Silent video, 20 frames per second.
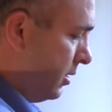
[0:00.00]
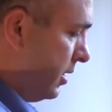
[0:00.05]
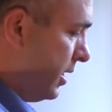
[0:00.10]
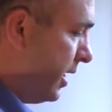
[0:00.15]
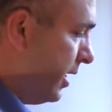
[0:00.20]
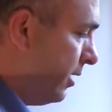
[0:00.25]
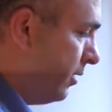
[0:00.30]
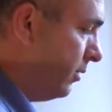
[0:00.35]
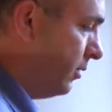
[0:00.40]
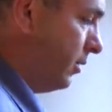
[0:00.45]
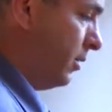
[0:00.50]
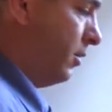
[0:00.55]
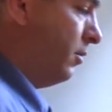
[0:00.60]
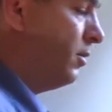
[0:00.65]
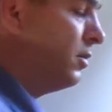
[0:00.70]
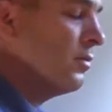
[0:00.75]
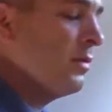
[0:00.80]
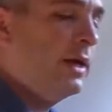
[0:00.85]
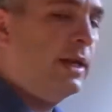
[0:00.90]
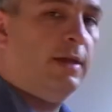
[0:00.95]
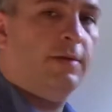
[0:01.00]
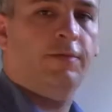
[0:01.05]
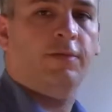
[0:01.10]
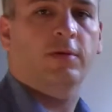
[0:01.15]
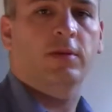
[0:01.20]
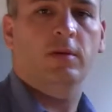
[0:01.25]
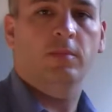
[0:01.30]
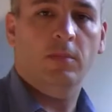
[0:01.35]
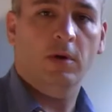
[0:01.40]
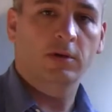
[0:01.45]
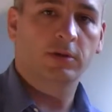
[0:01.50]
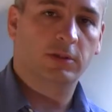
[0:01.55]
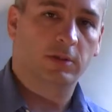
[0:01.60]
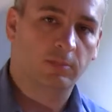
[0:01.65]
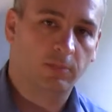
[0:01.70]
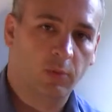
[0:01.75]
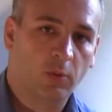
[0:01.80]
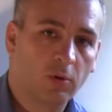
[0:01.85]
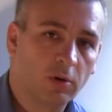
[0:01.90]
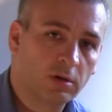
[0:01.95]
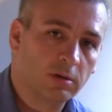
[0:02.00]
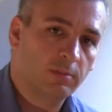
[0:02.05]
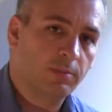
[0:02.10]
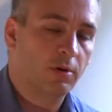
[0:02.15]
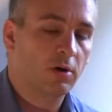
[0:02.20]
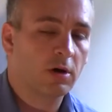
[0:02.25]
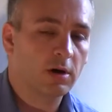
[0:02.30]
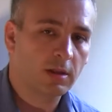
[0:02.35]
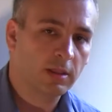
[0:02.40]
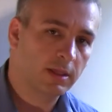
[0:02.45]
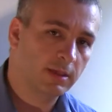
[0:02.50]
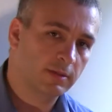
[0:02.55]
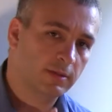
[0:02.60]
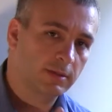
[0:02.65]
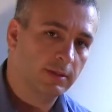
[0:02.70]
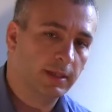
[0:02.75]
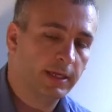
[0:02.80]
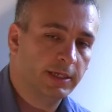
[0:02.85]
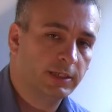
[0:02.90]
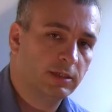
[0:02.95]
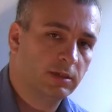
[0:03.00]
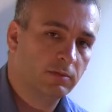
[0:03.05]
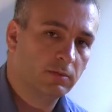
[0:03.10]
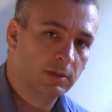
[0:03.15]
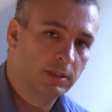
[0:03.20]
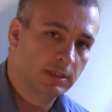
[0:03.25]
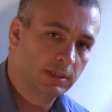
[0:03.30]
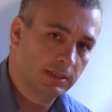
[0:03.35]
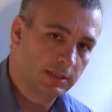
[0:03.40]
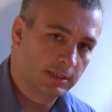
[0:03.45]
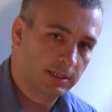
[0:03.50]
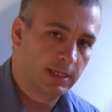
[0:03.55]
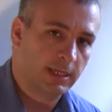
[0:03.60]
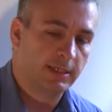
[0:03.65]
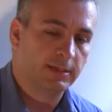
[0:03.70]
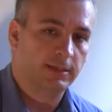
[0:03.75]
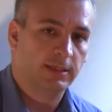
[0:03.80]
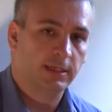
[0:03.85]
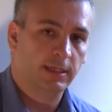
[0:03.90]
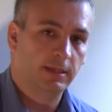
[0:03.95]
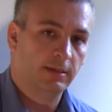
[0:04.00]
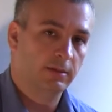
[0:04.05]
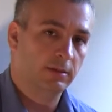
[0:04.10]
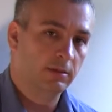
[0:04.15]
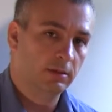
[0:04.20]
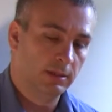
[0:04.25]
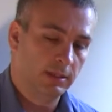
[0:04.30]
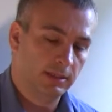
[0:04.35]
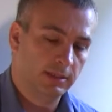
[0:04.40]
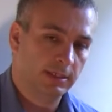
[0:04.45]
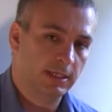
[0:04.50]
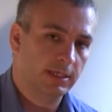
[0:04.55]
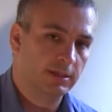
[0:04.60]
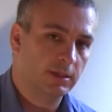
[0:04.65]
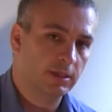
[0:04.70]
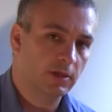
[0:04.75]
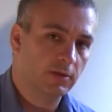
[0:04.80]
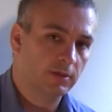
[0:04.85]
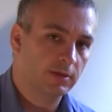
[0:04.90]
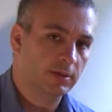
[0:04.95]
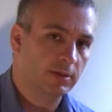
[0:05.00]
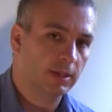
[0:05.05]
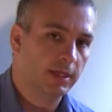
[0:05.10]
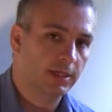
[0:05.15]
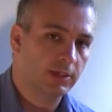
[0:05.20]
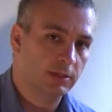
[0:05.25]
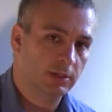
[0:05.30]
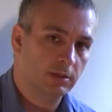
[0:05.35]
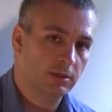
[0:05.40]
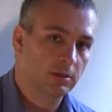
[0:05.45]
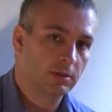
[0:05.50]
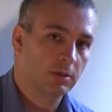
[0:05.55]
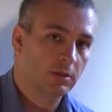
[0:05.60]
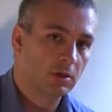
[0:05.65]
Now, we're ready for the most important part of the installation, which is testing it. It's testing your installation.